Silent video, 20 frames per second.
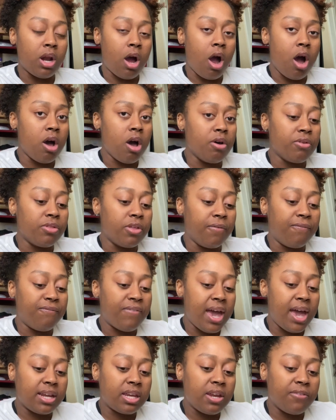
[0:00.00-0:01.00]
all the
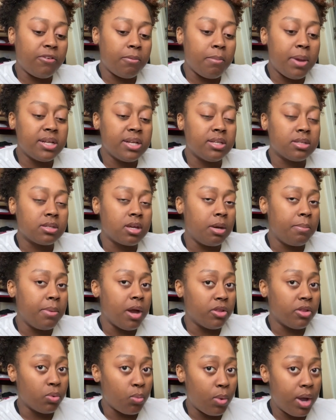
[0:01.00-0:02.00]
fact information that's going to be
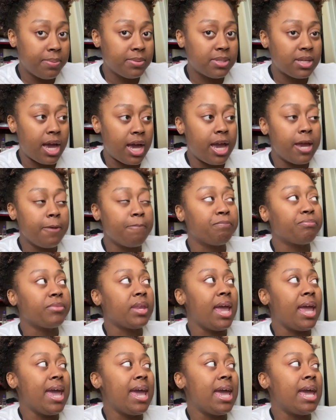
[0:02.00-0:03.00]
on the website.
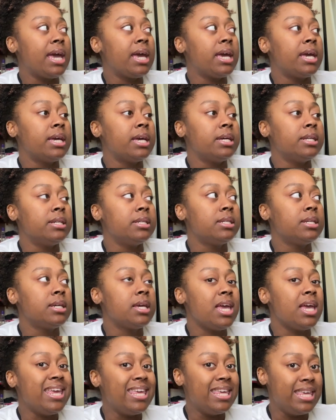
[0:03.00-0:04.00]
And
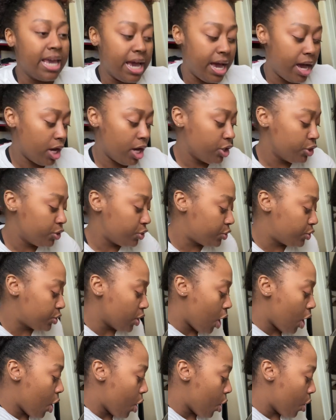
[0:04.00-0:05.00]
yeah,
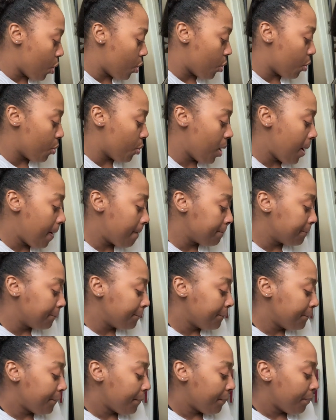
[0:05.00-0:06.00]
so
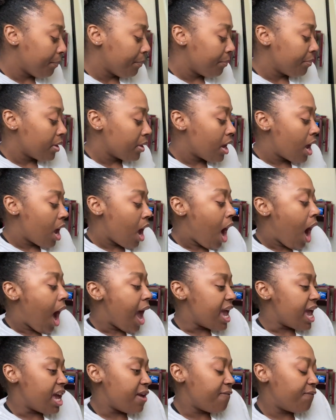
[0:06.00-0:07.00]

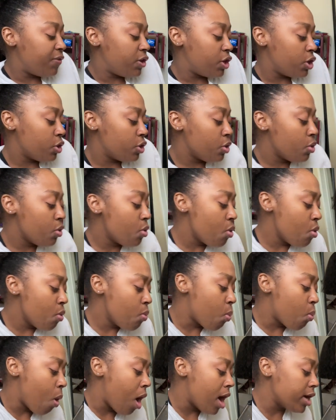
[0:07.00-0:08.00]
if you
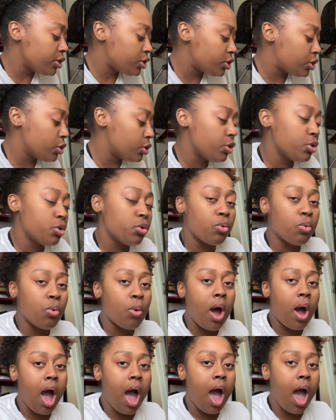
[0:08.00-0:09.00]
want
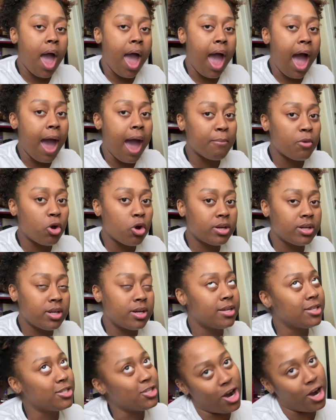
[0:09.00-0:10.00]
to, I'm not
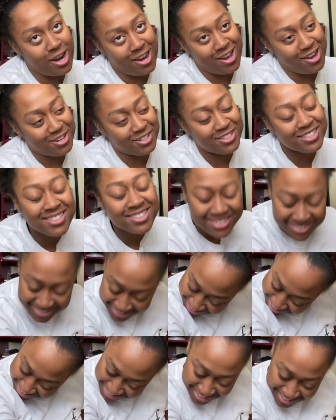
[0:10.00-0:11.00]
even
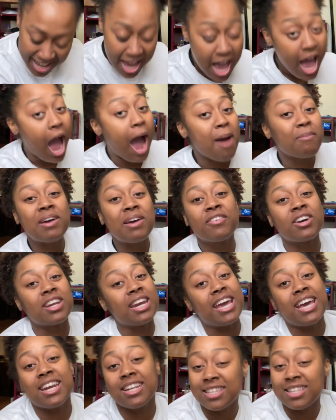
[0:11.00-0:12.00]
going
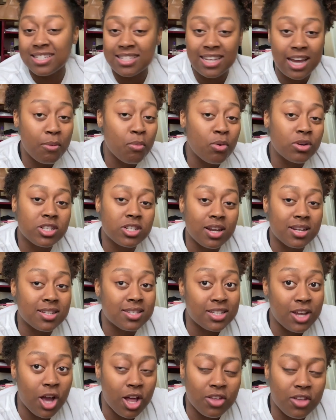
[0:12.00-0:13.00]
to edit this. Like, I want y'all to
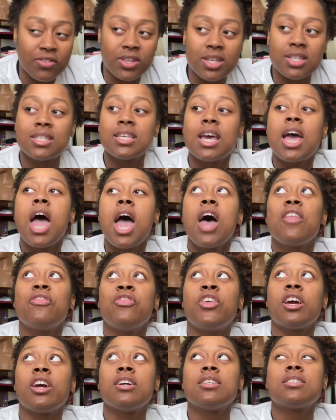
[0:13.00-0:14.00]
see all of this.
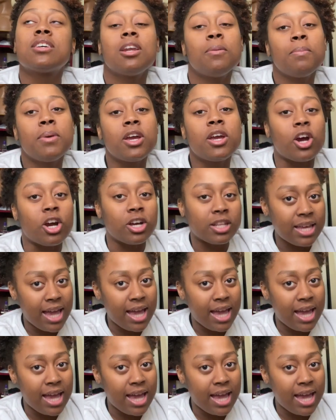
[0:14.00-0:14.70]
There is going to be early